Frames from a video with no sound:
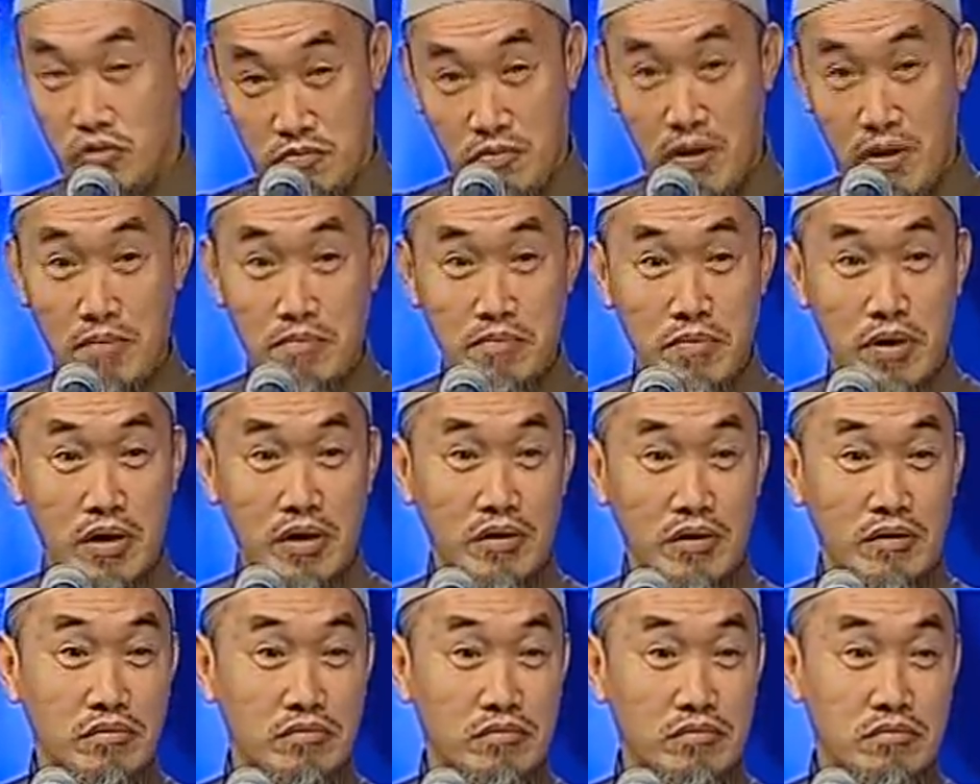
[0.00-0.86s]
You
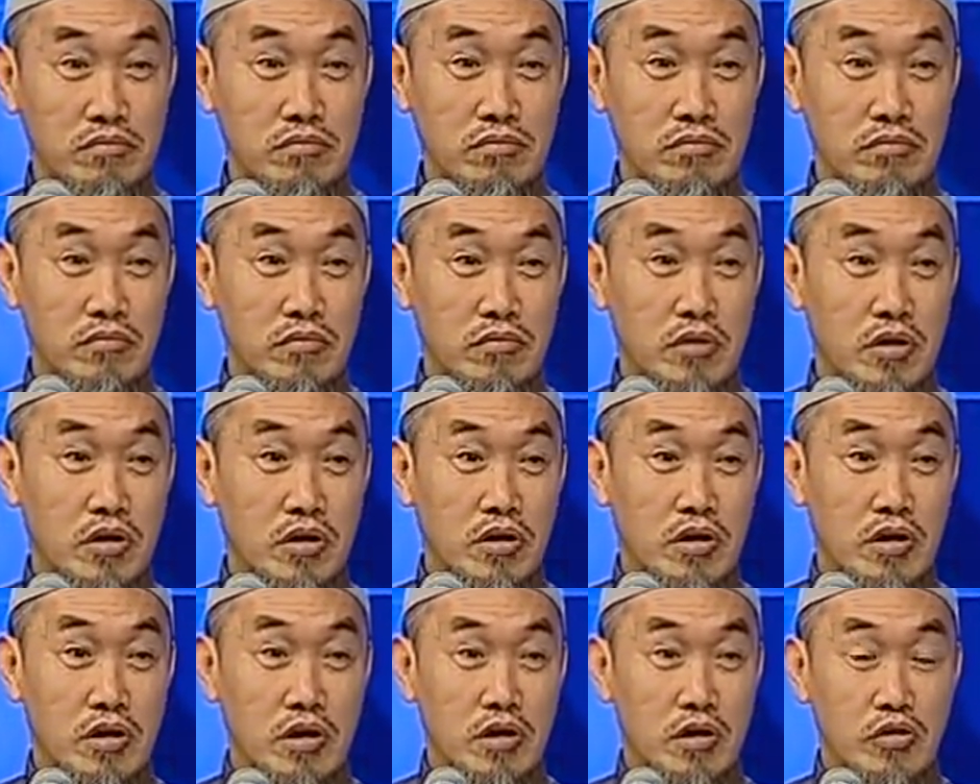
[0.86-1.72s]
remember,
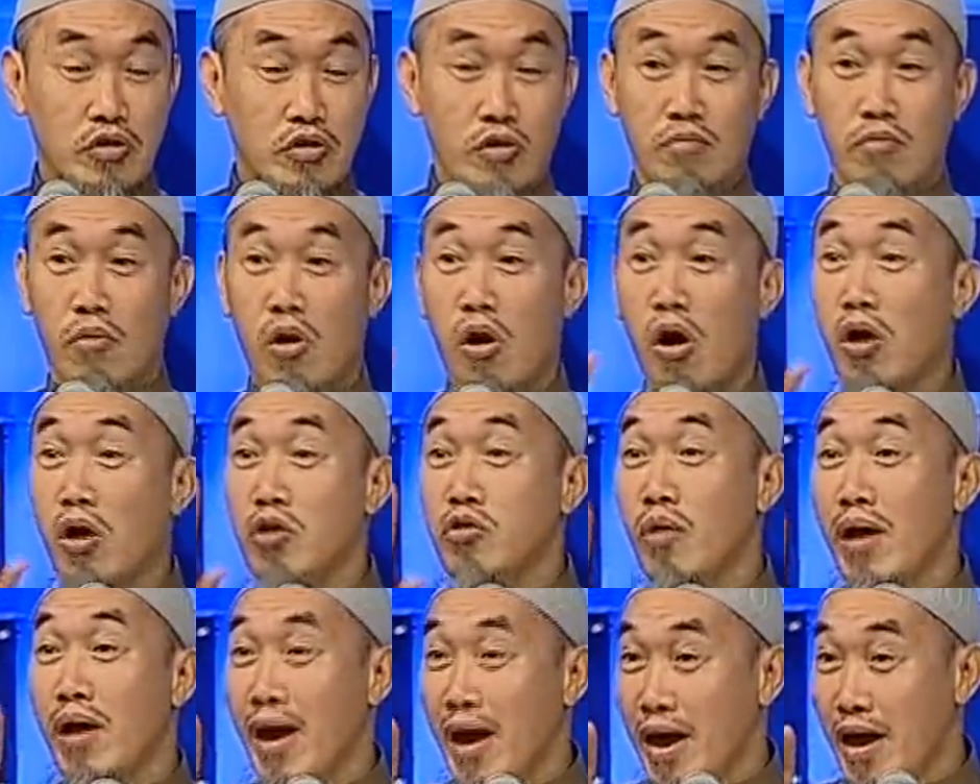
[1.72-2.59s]
the
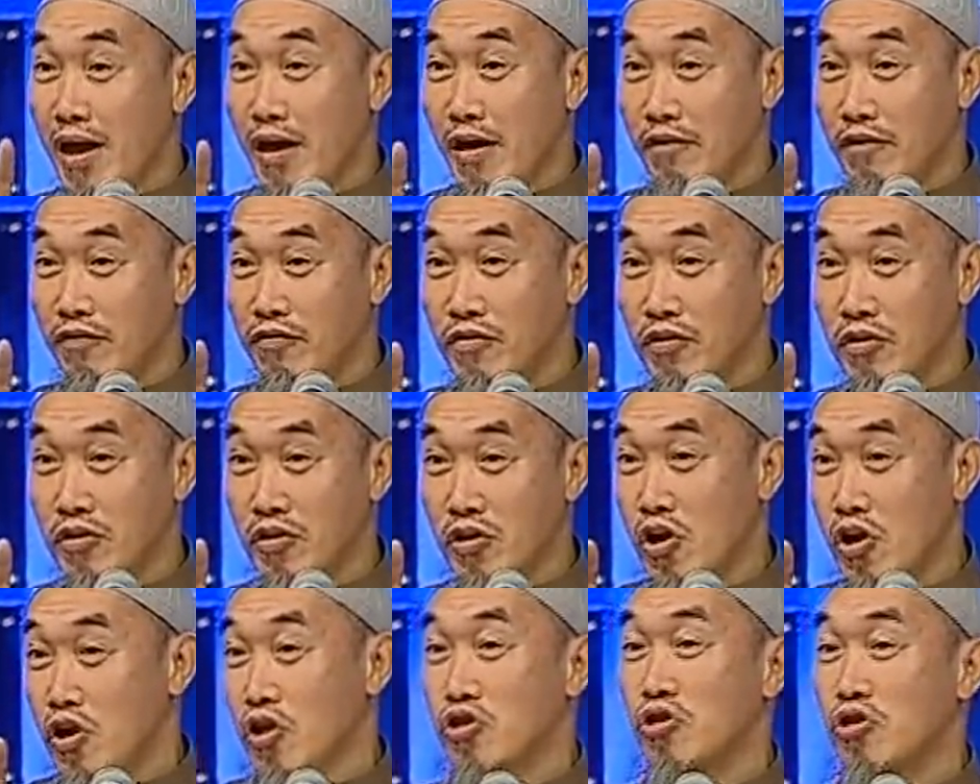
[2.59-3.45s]
more you have,
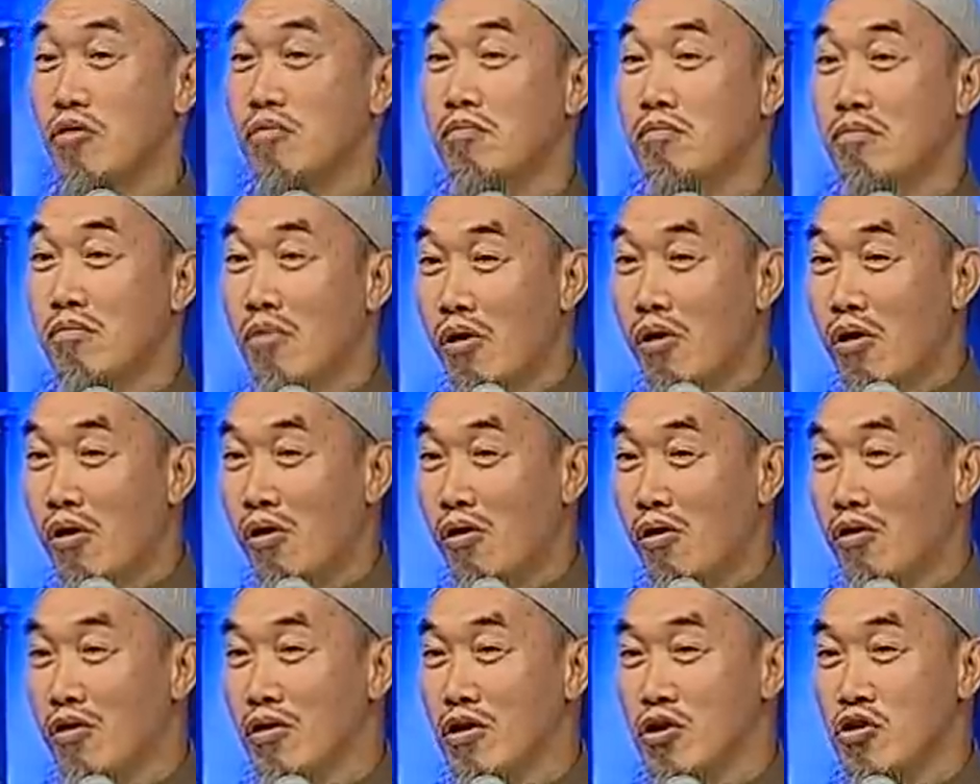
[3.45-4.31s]
the
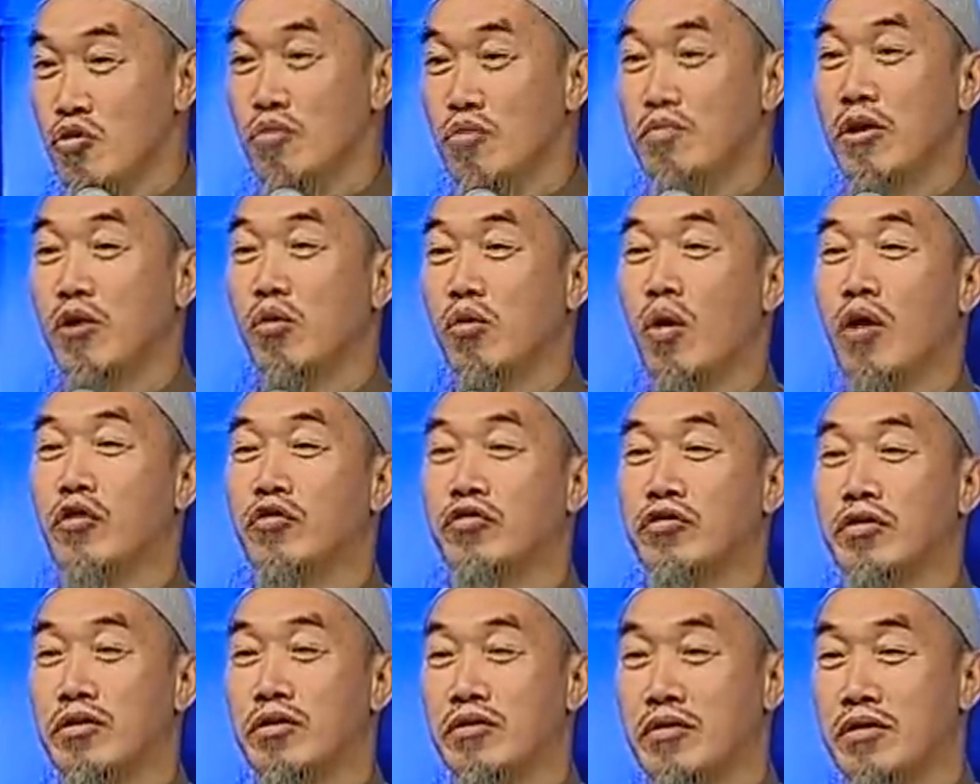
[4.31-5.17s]
more you'll be
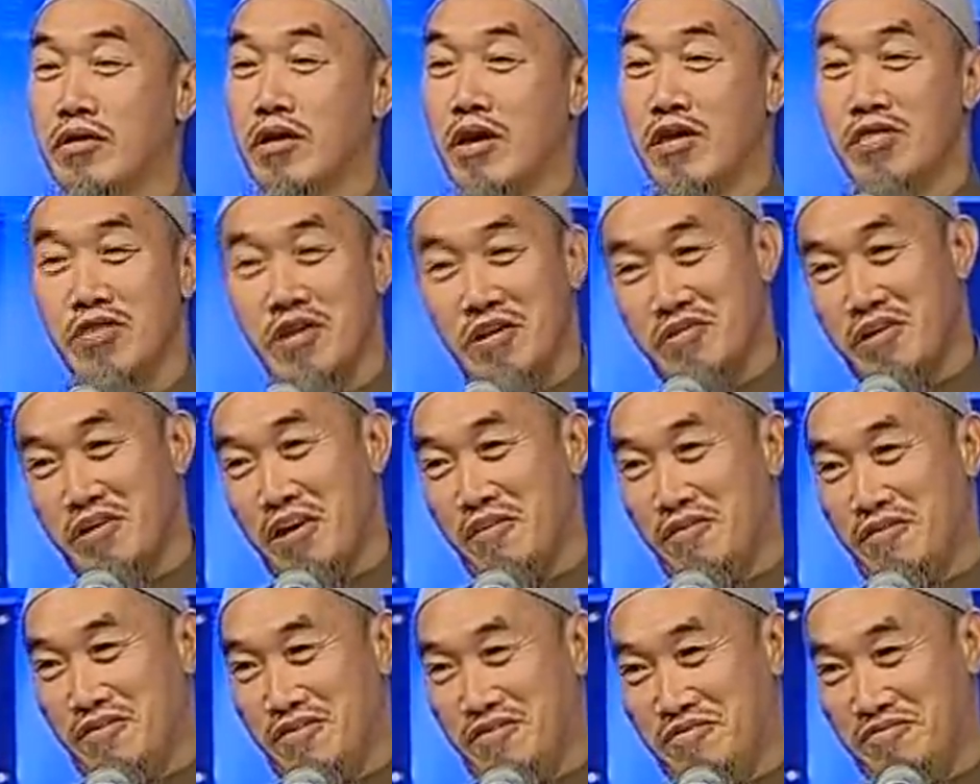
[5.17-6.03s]
questioned in the
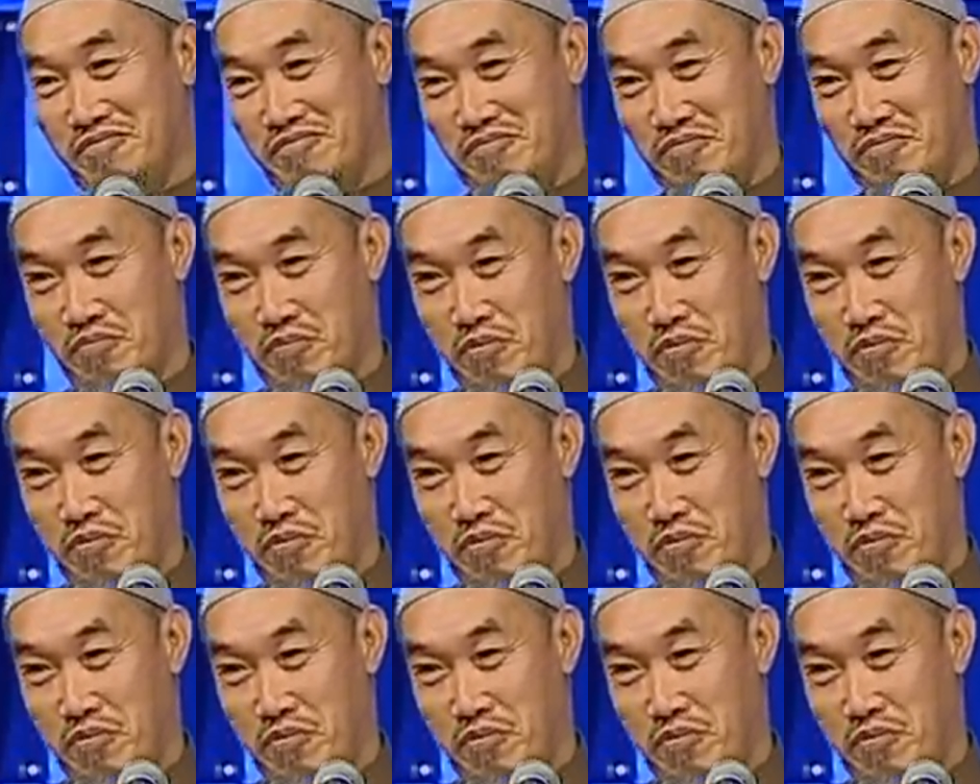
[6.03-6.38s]
grave.